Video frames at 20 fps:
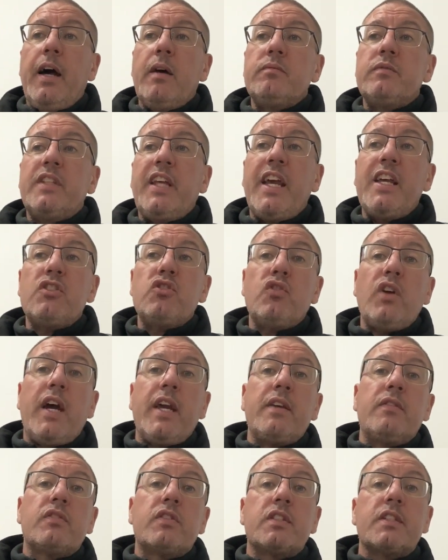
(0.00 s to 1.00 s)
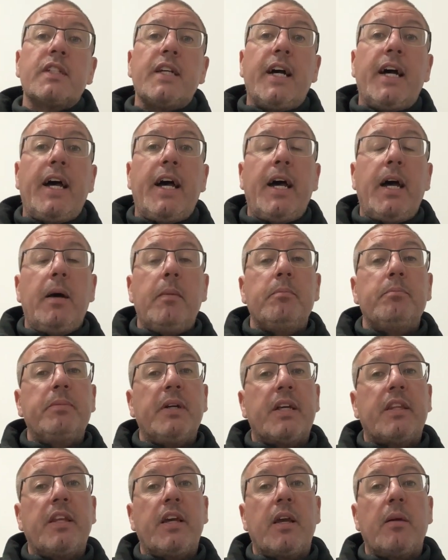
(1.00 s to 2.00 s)
Test drives,
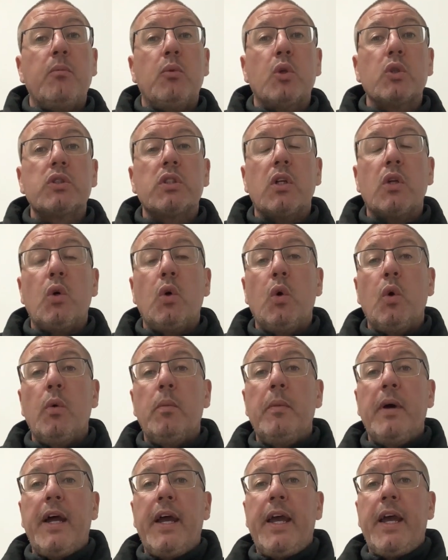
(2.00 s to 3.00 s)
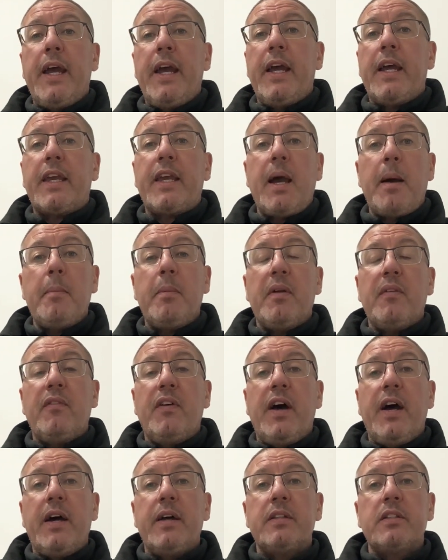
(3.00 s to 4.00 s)
big thing in motorhome, camper
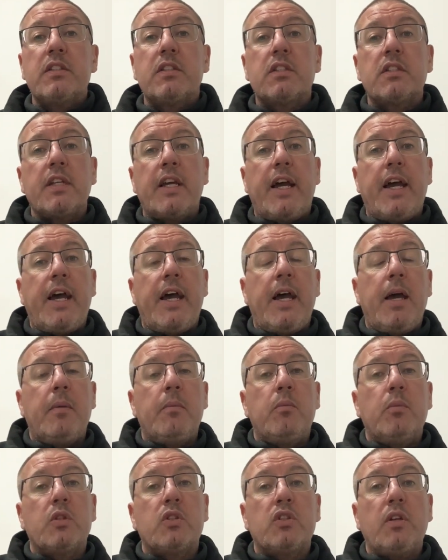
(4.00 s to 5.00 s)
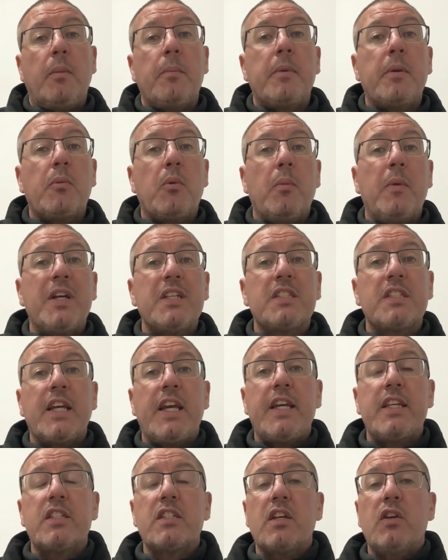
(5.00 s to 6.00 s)
vans, what some people miss
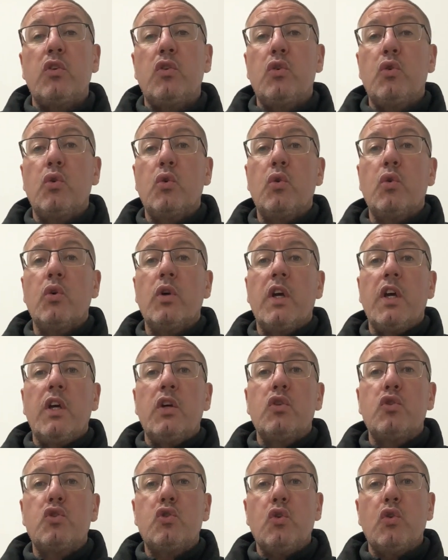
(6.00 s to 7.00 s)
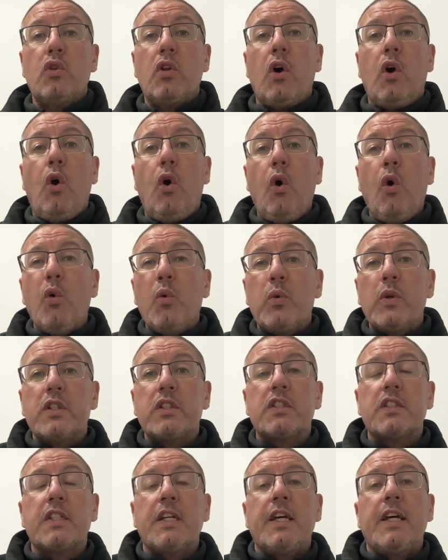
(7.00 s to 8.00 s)
is you should
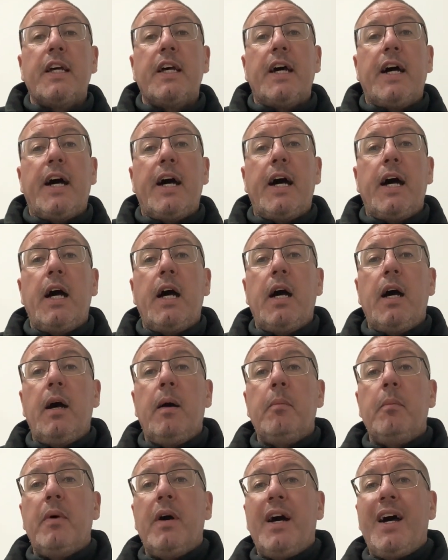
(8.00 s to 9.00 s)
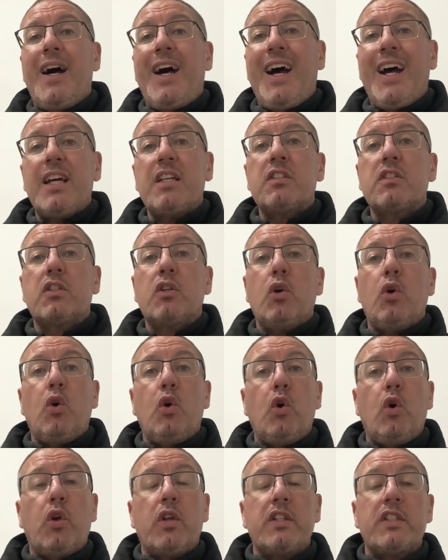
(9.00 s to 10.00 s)
always ask
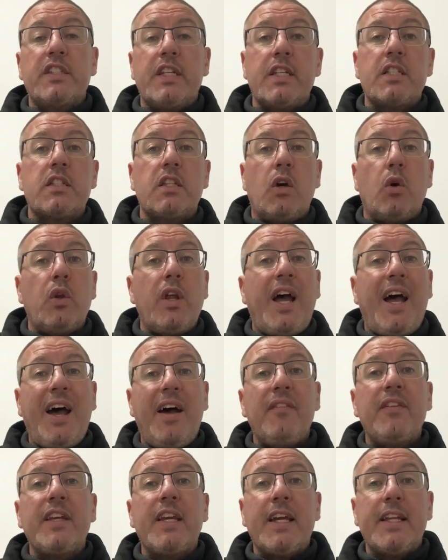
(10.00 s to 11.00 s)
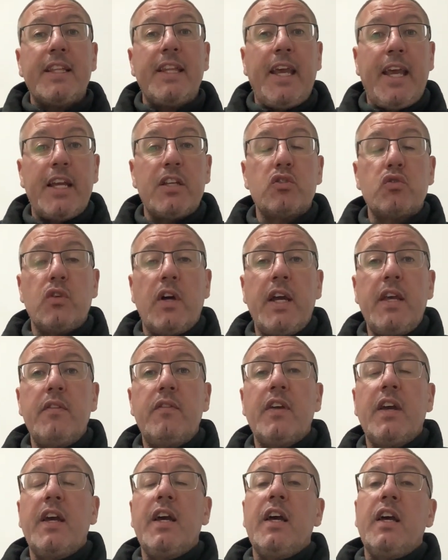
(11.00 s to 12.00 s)
or insist on having a test
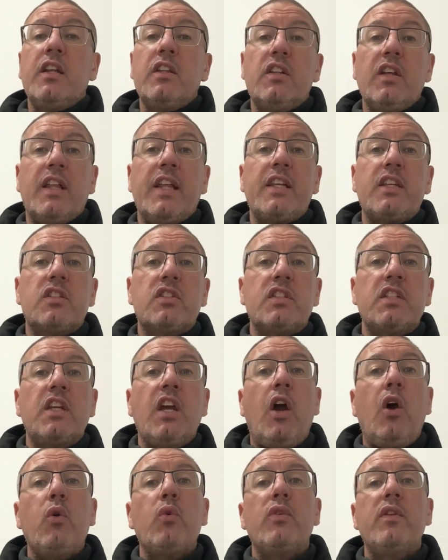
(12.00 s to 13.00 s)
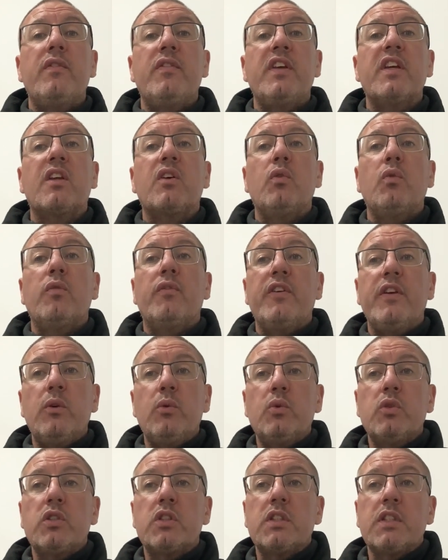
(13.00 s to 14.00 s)
drive to let you see how the vehicle
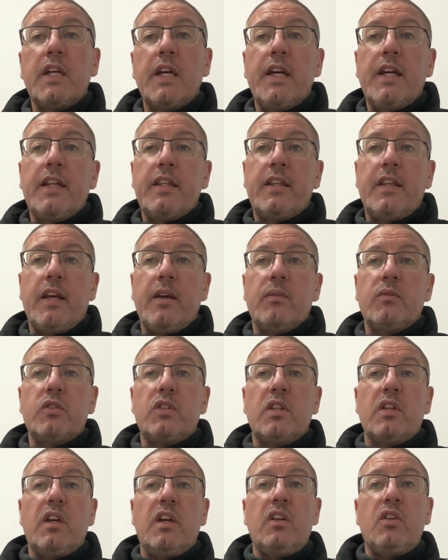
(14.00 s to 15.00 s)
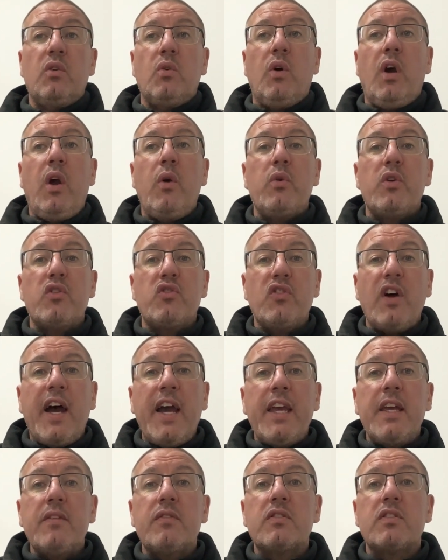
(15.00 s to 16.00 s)
feels, tells you, how it
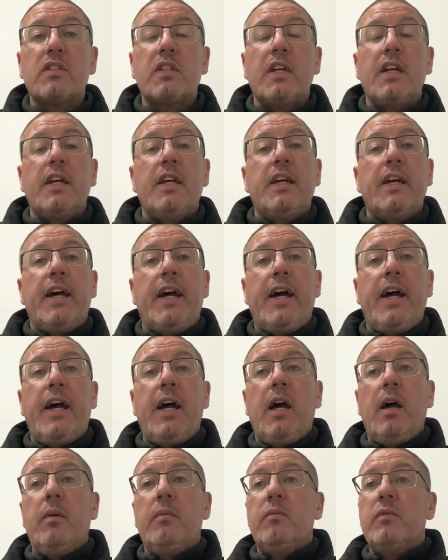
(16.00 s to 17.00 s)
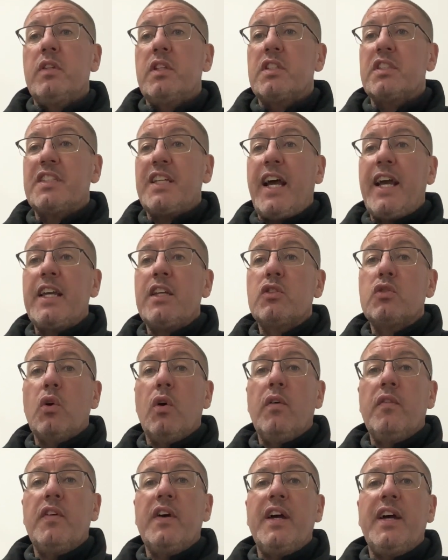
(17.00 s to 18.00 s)
drives, the size
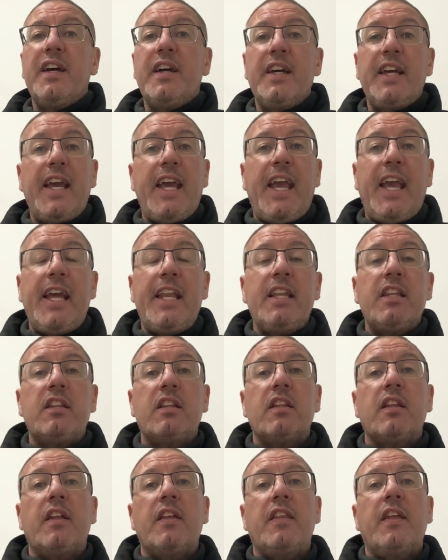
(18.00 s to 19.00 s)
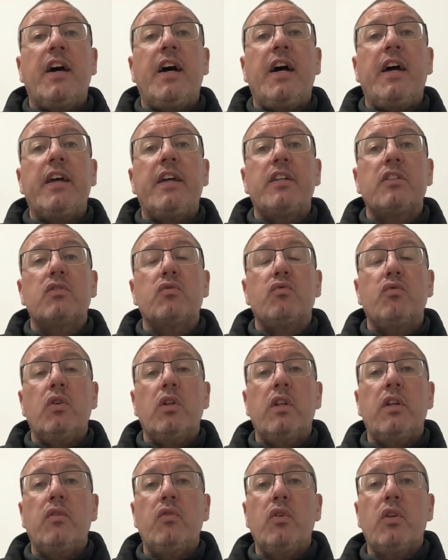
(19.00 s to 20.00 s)
of it, anything like that is
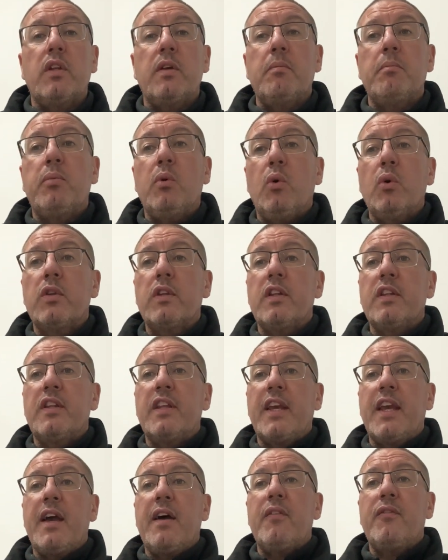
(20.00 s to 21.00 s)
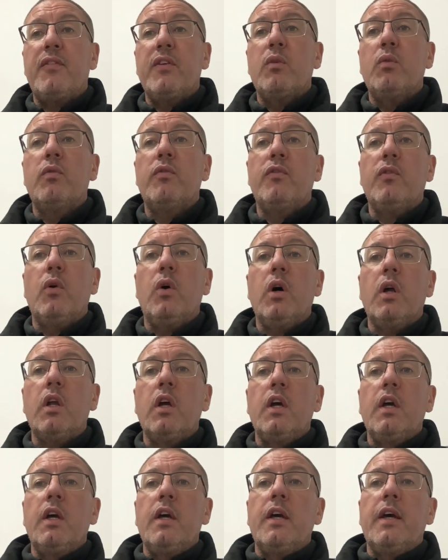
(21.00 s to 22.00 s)
really, really important to get a feel for,
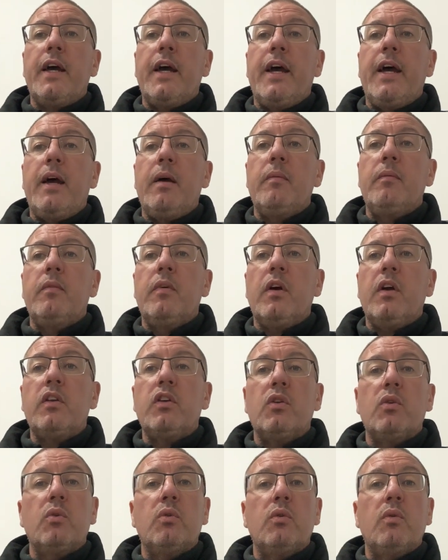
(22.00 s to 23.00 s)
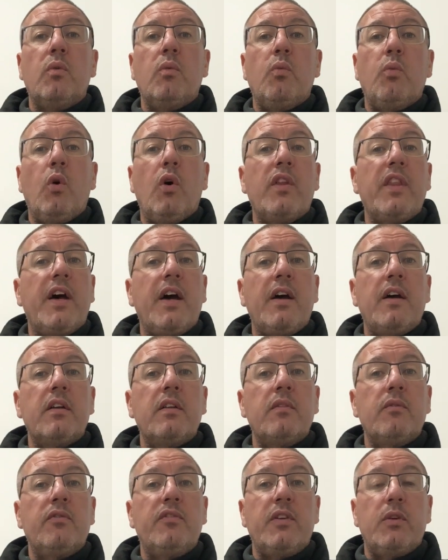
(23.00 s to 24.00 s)
what that
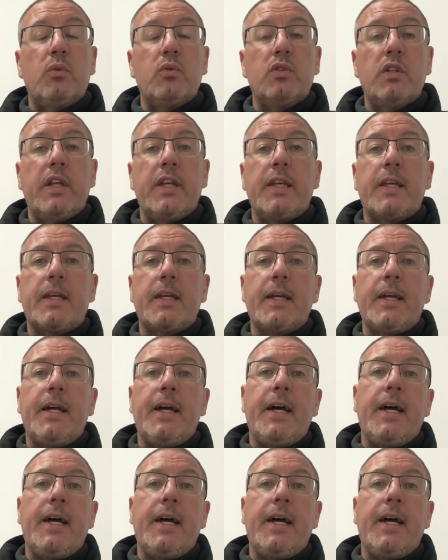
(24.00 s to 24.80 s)
feels like.